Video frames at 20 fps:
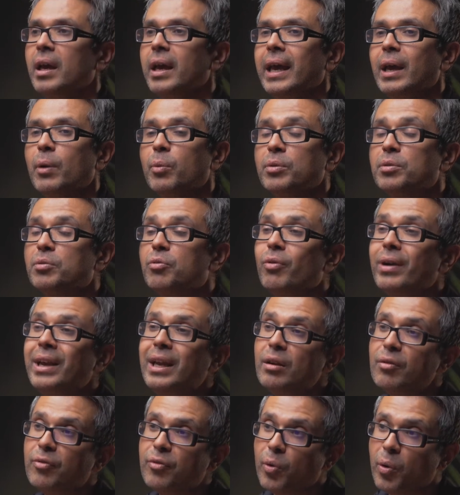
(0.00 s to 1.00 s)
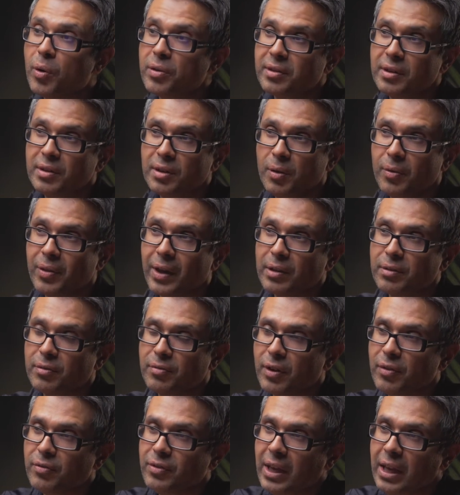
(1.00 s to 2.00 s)
It was reinforced in
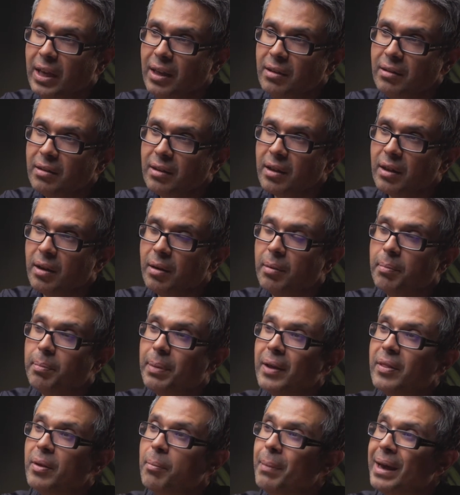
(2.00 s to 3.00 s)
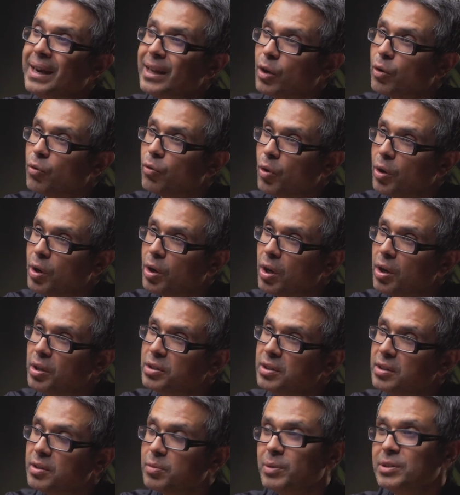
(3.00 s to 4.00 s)
2015 by the Medical Royal
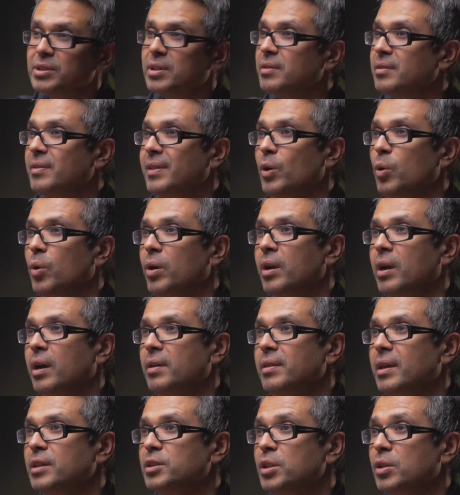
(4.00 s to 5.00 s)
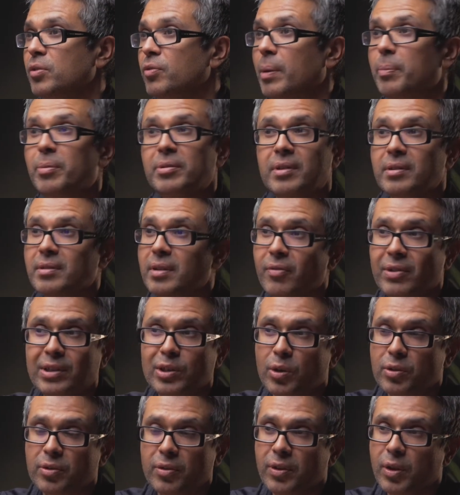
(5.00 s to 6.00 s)
Colleges, which is the organization that represents every
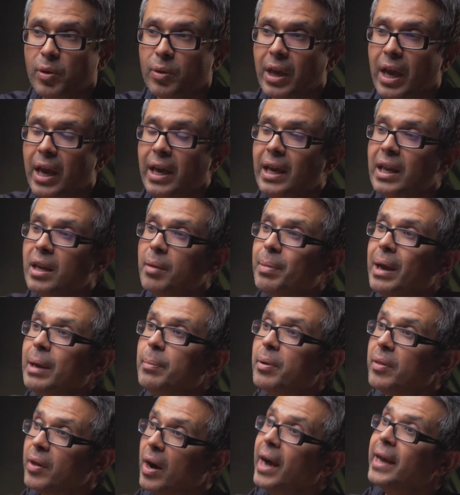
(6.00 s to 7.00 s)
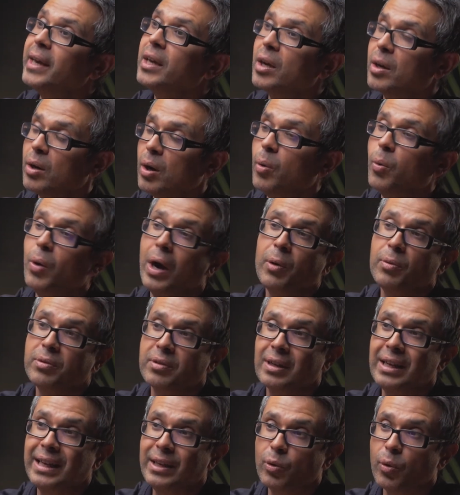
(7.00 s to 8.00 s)
doctor in the UK, in a paper that I was the
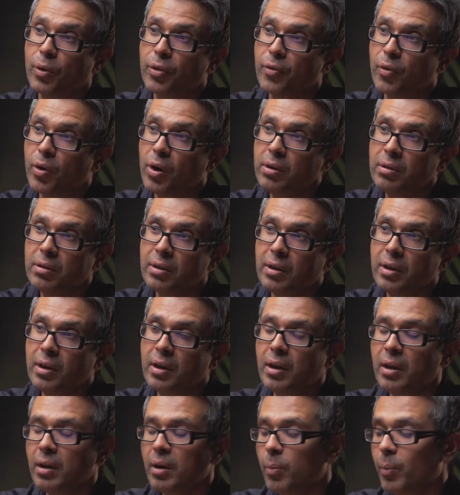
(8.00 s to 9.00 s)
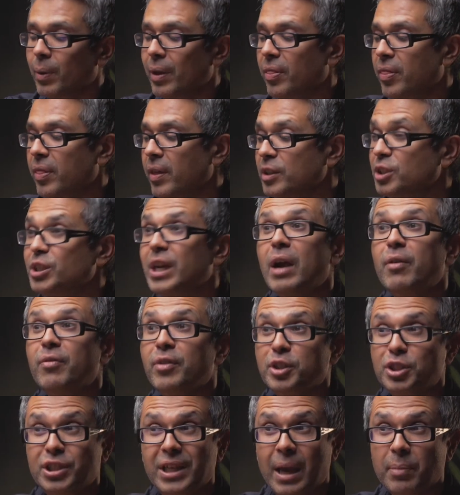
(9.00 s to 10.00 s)
lead author on, with the chair of the
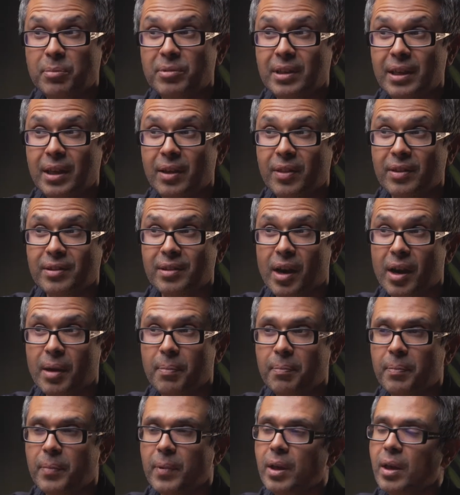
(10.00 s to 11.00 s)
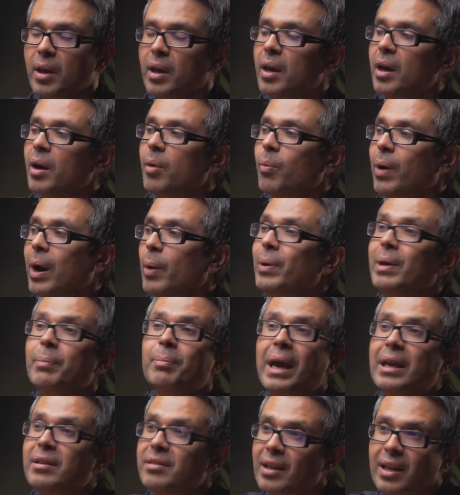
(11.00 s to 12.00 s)
GMC at the time, where we
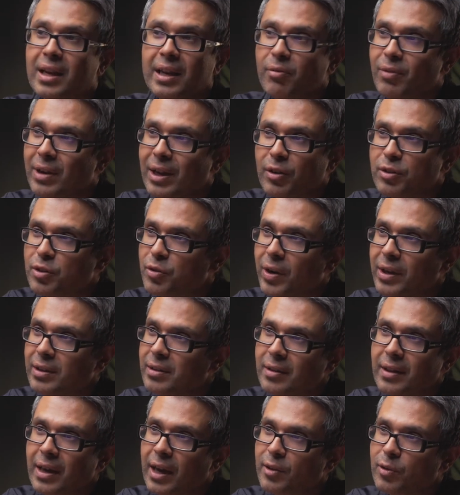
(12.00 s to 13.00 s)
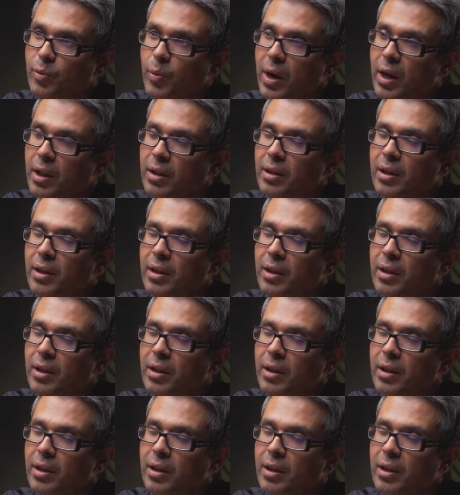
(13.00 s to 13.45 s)
basically reiterated that as well.